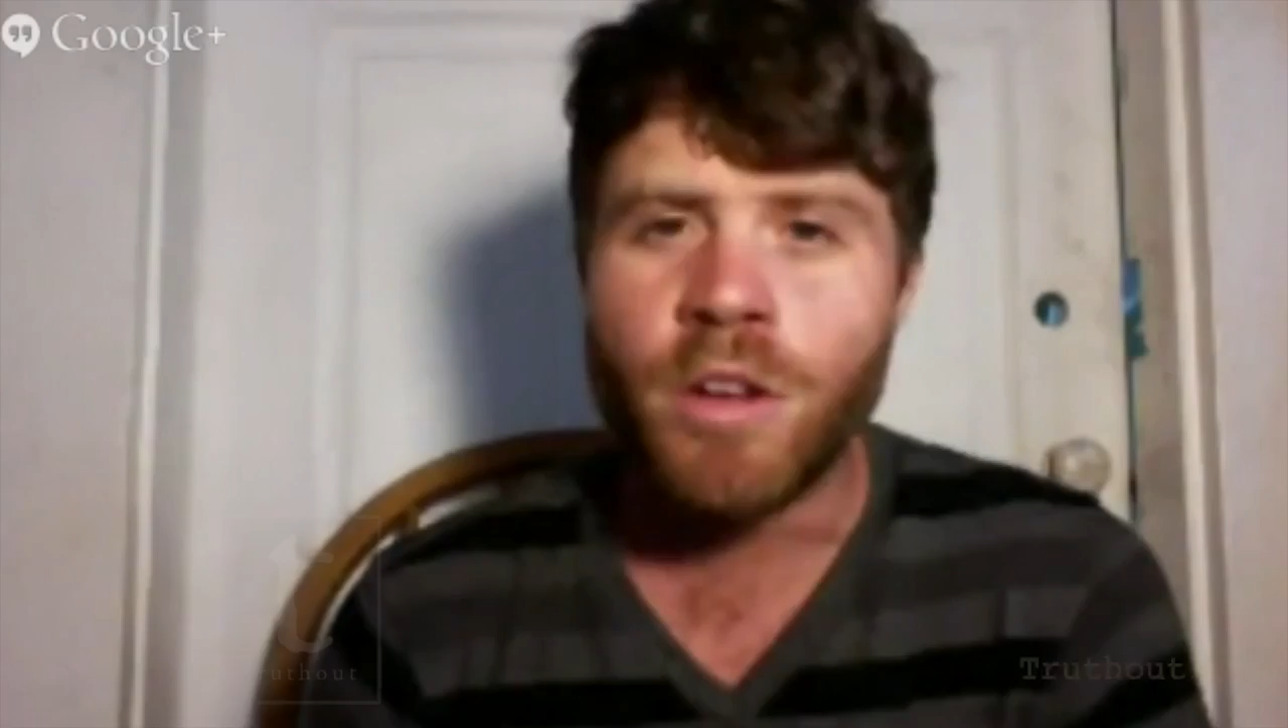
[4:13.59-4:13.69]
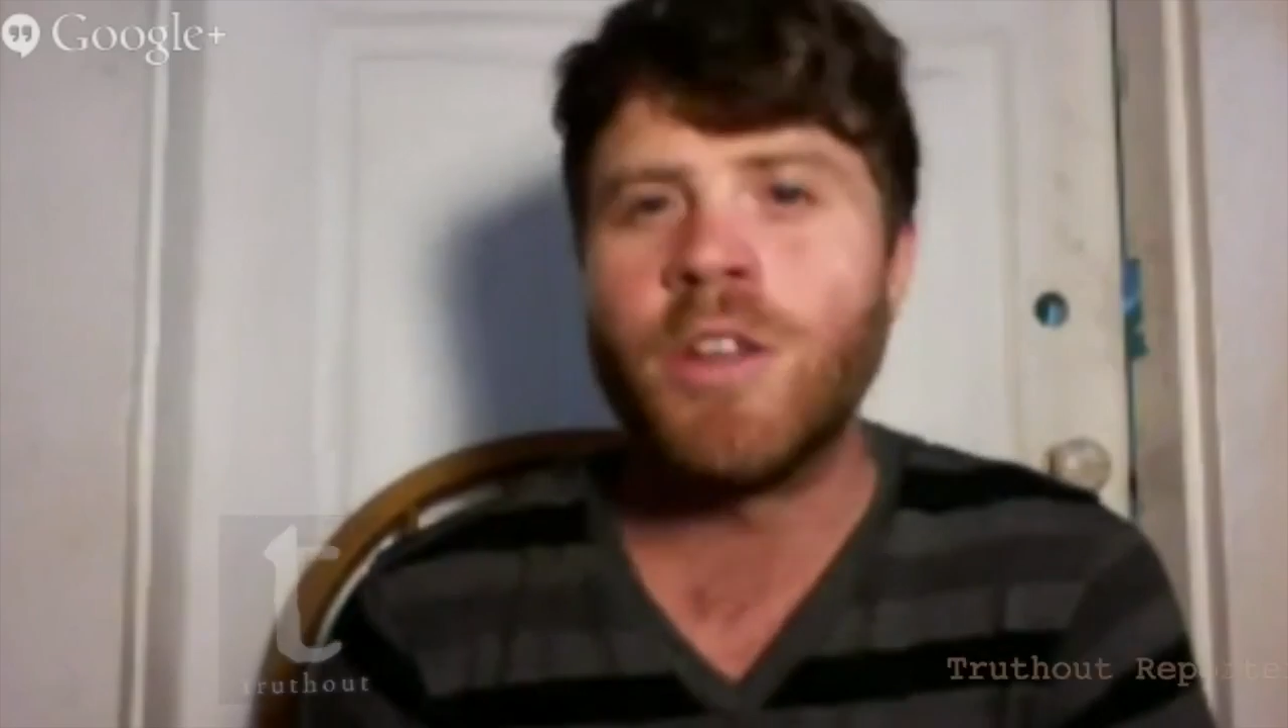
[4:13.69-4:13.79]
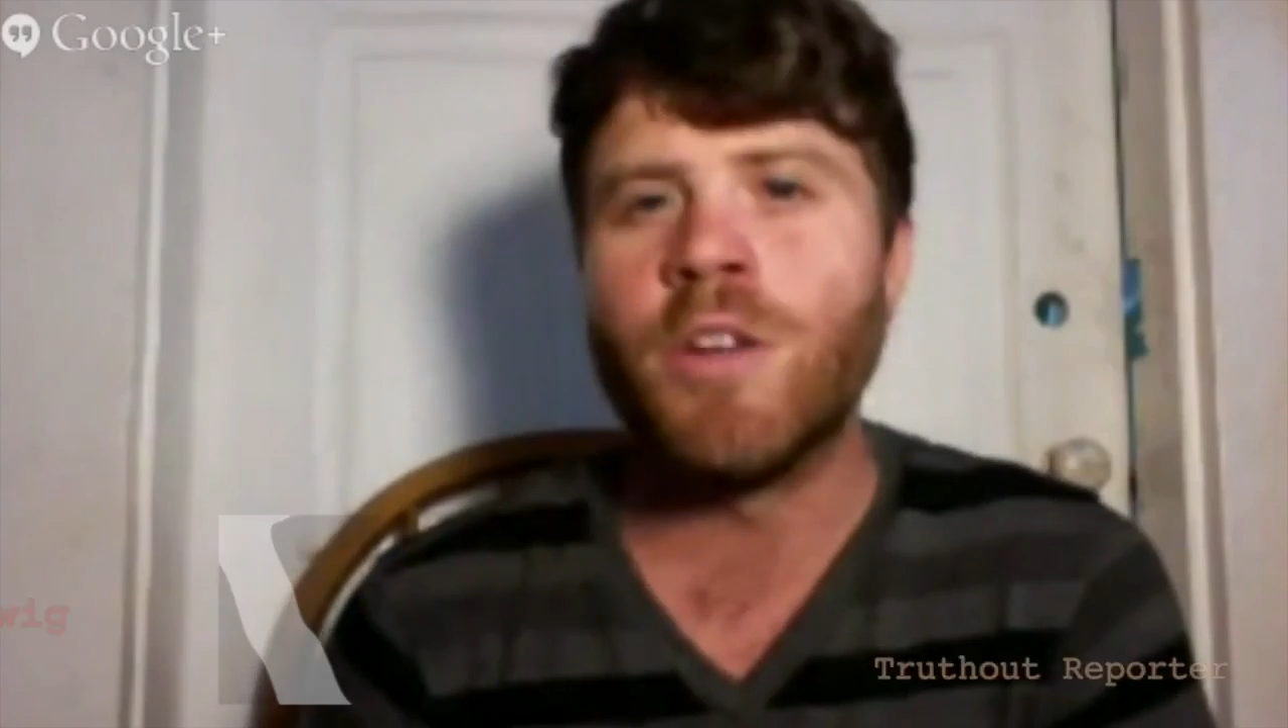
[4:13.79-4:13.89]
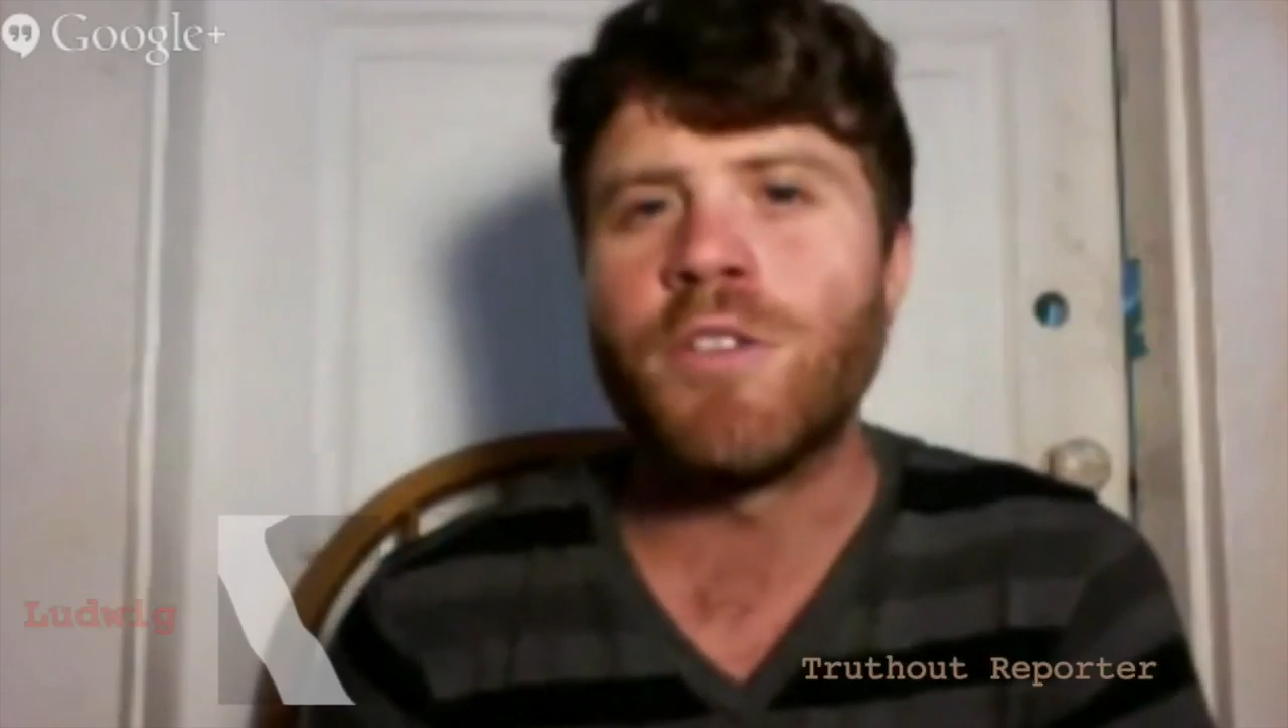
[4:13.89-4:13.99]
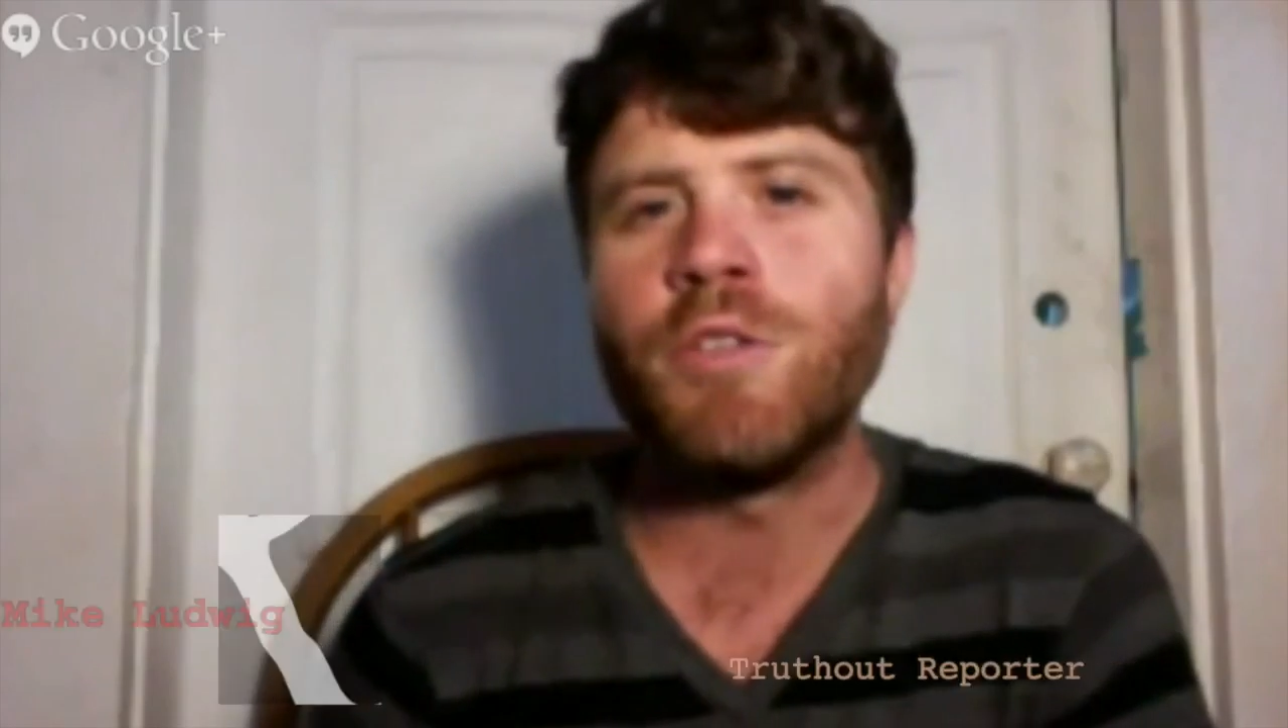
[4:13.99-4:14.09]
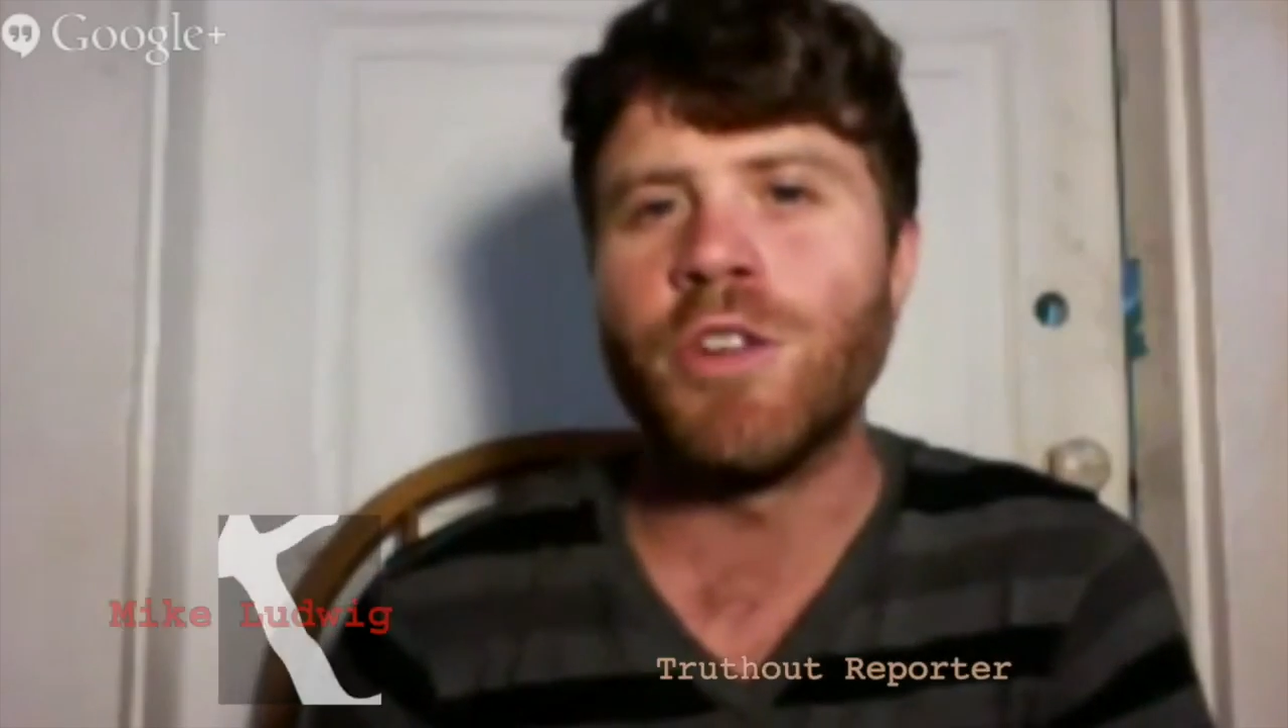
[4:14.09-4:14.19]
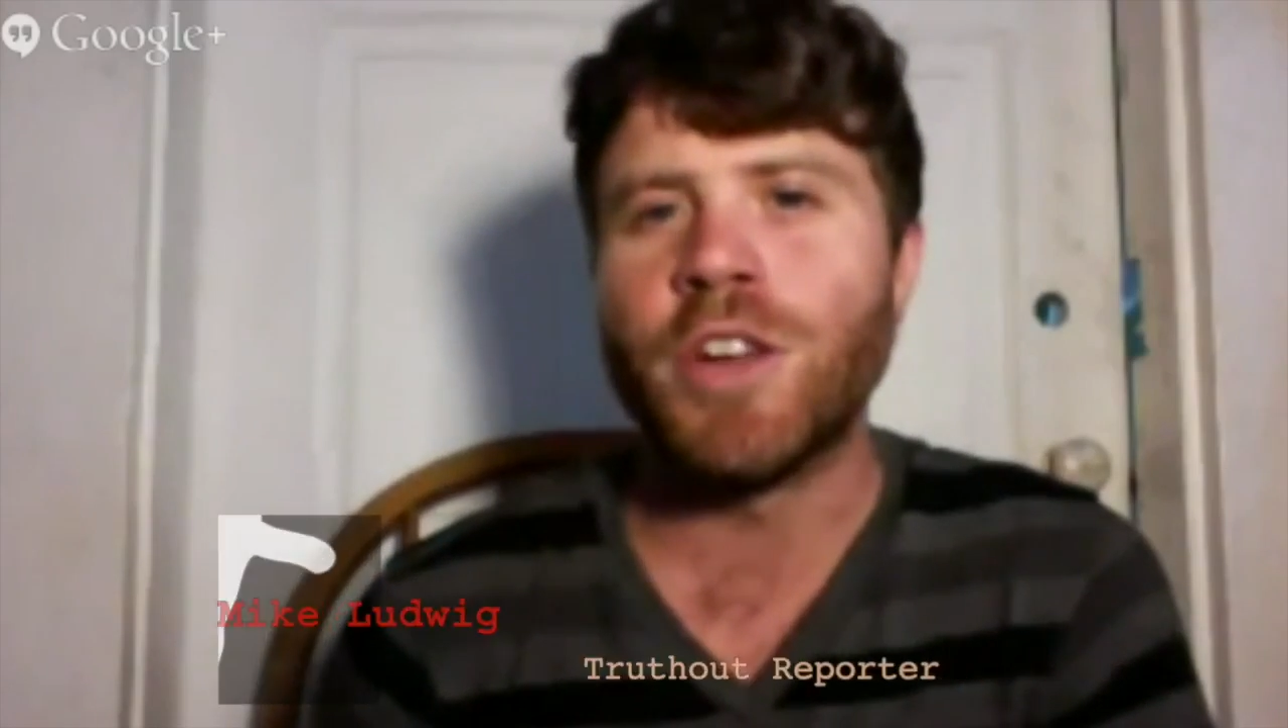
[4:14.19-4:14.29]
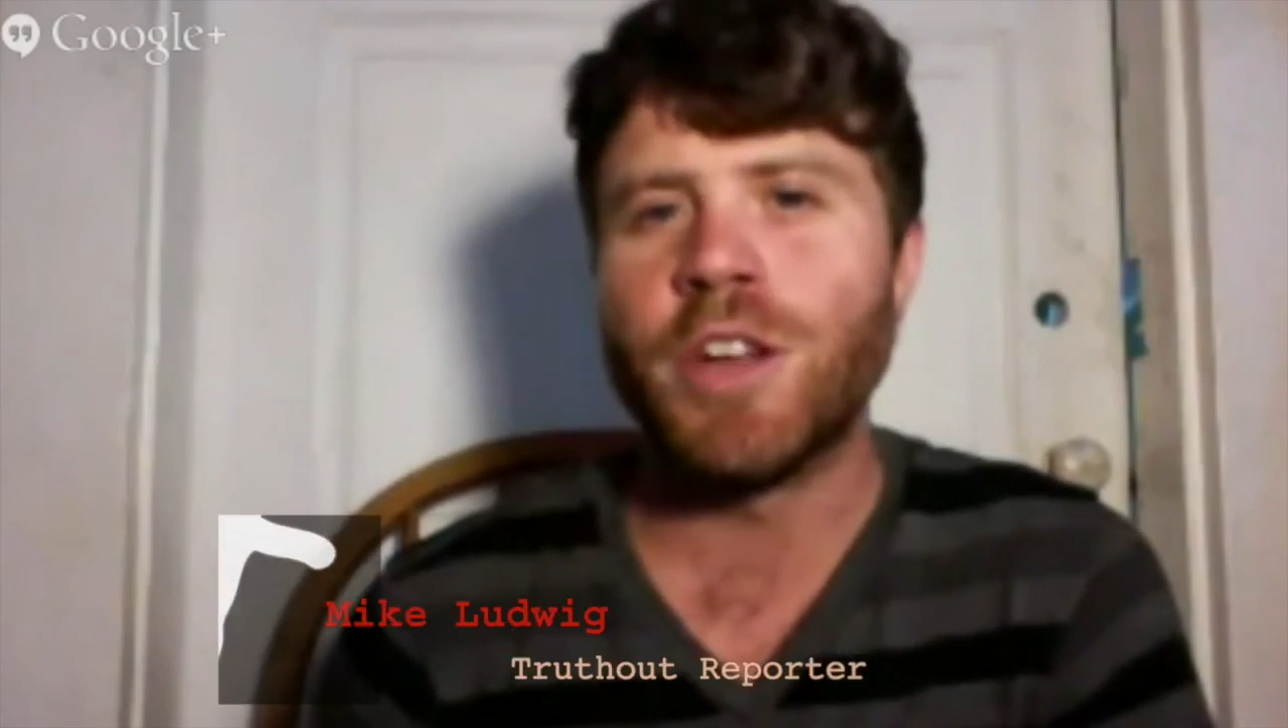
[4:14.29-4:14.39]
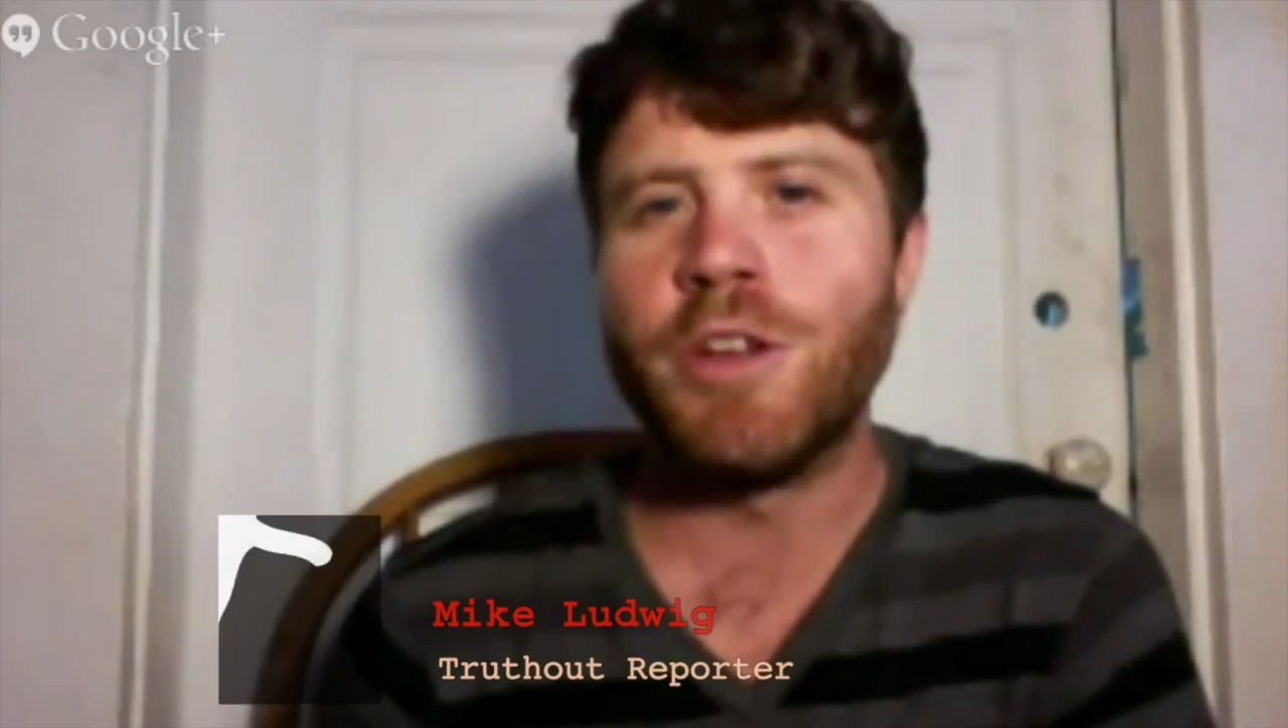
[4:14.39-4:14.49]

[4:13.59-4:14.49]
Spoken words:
Well, if you look